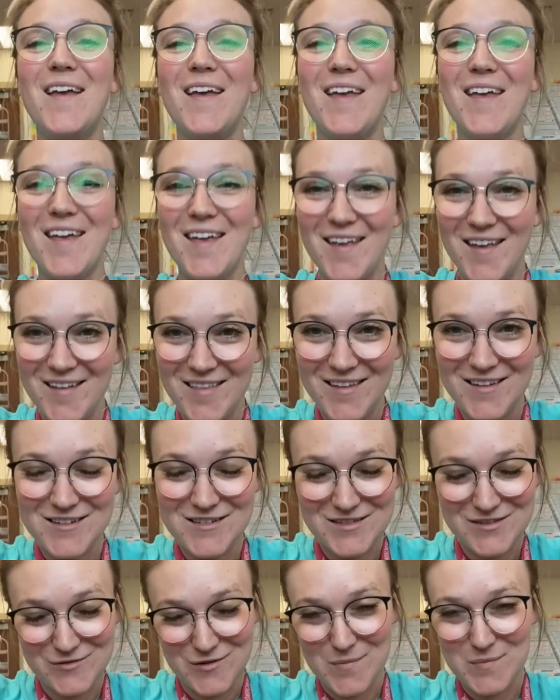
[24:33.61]
in the
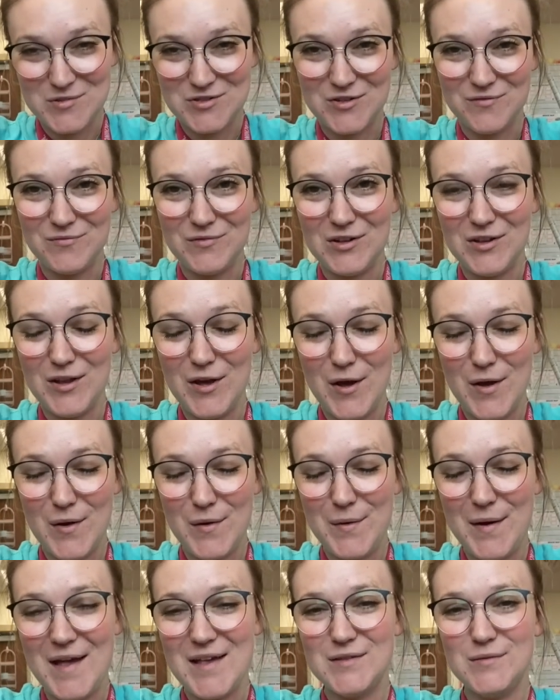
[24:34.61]
description
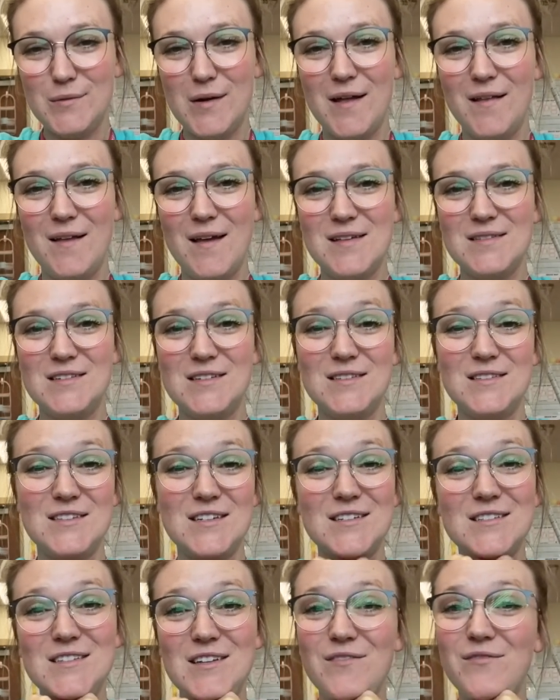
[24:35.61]
below, as well as a
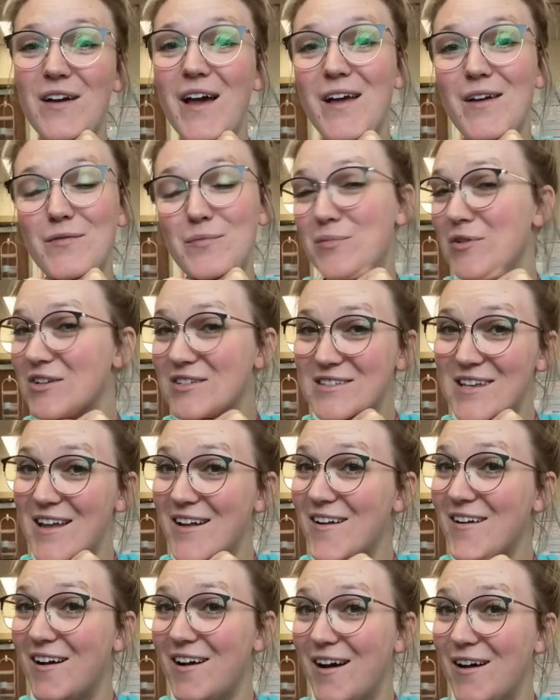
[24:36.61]
65%
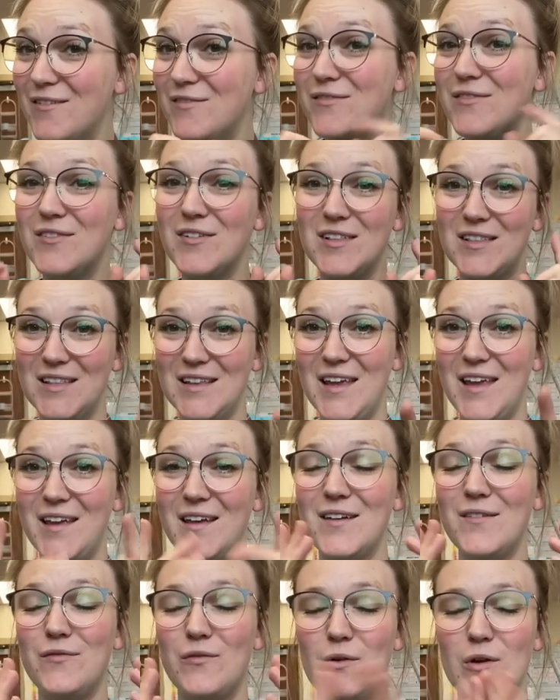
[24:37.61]
off
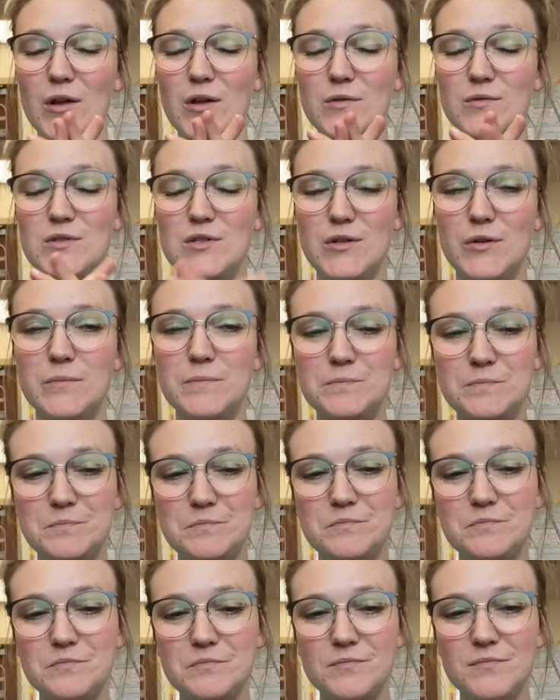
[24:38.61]
link for you too.
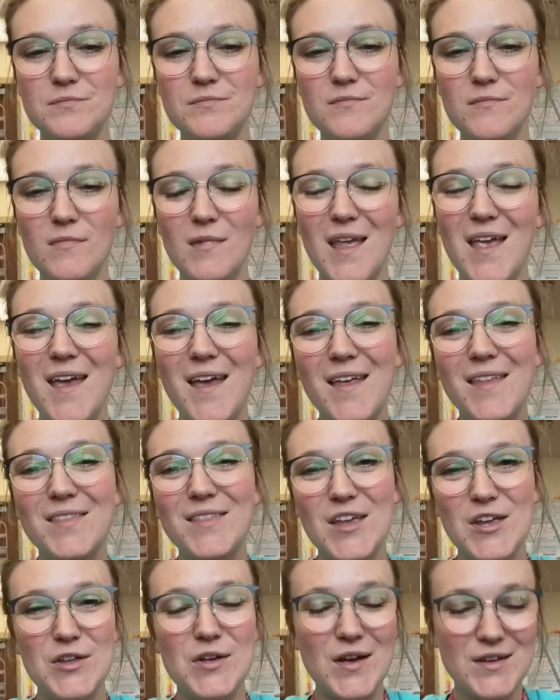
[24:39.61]

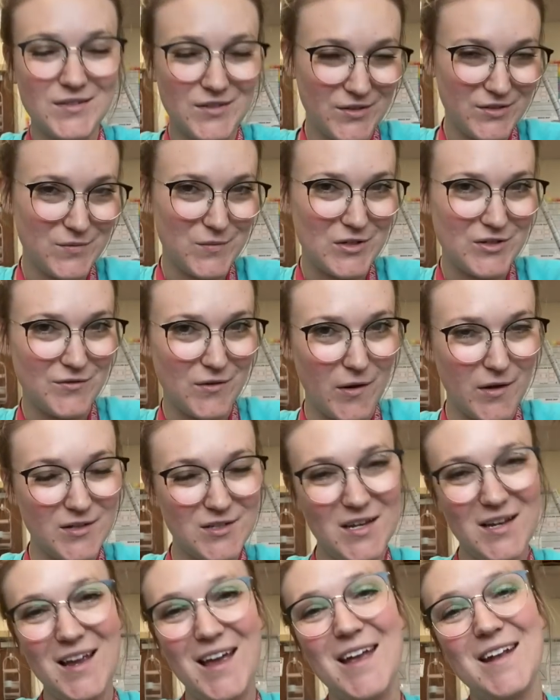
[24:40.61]
Thank you guys so, so much for
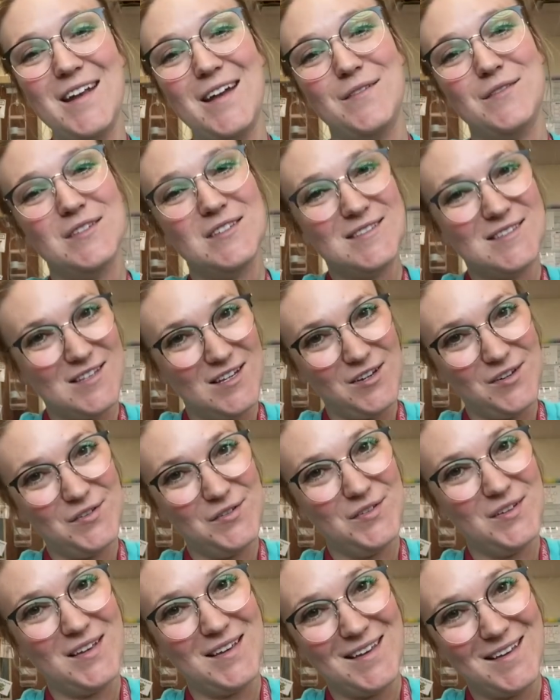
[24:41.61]
watching, and I will see
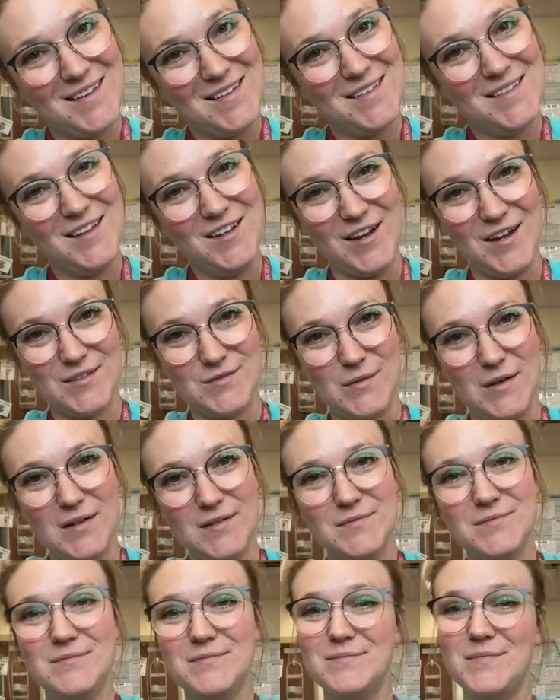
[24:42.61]
you in the next one.
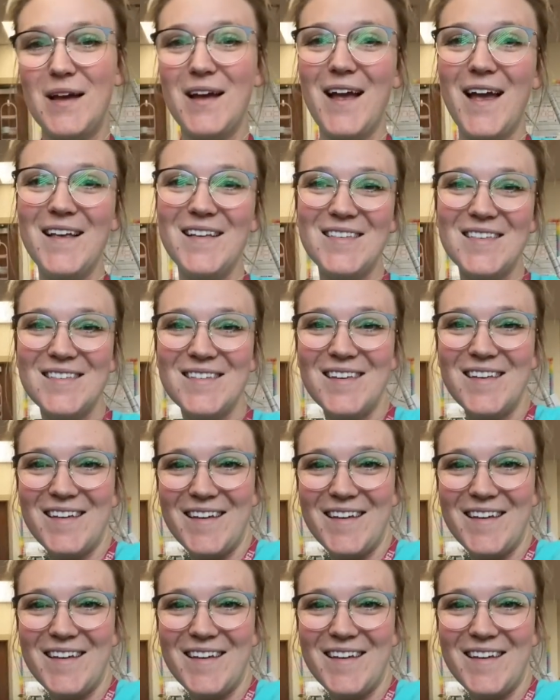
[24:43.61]
Bye guys!